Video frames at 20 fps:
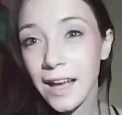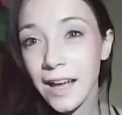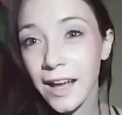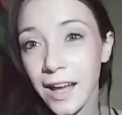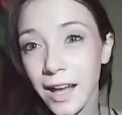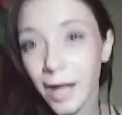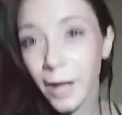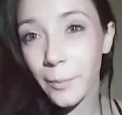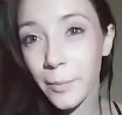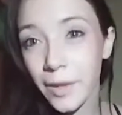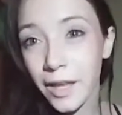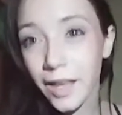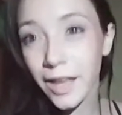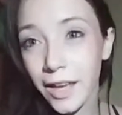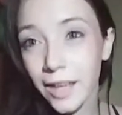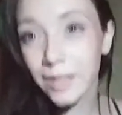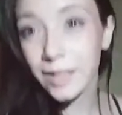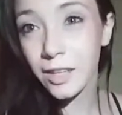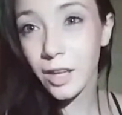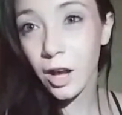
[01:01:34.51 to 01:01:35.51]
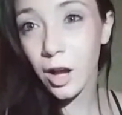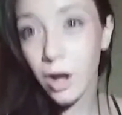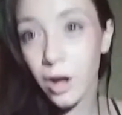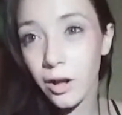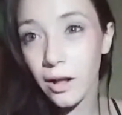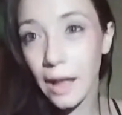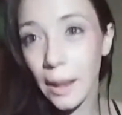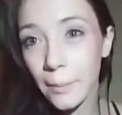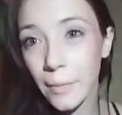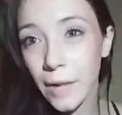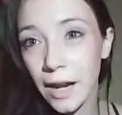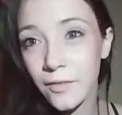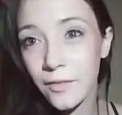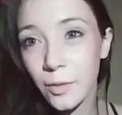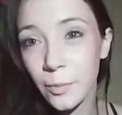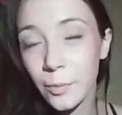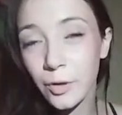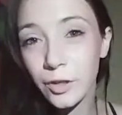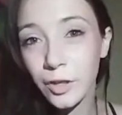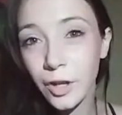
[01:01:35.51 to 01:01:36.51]
Y'all, I'm not even
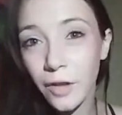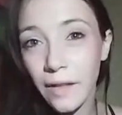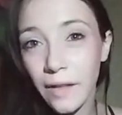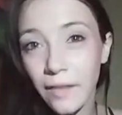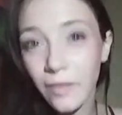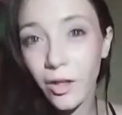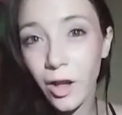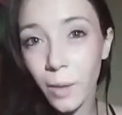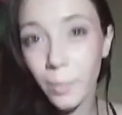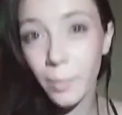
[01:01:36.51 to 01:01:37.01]
able to go that long.